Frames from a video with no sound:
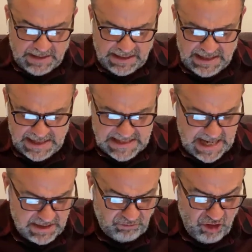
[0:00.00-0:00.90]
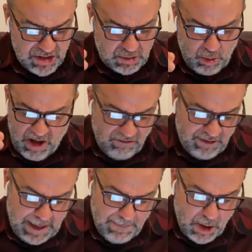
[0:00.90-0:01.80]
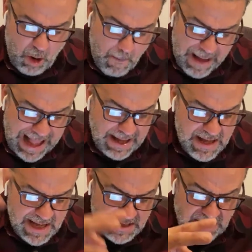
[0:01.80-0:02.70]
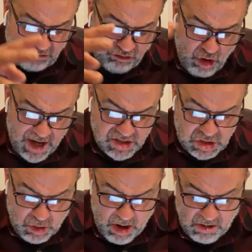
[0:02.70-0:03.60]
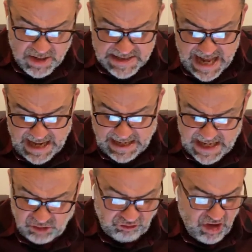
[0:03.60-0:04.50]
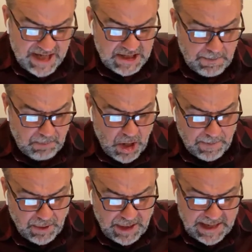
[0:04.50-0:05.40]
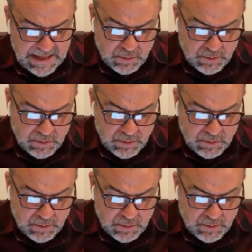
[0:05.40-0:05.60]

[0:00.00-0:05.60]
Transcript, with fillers: It says, verse 12, I'm going to go back. It says, For our struggle is not against flesh and blood, but against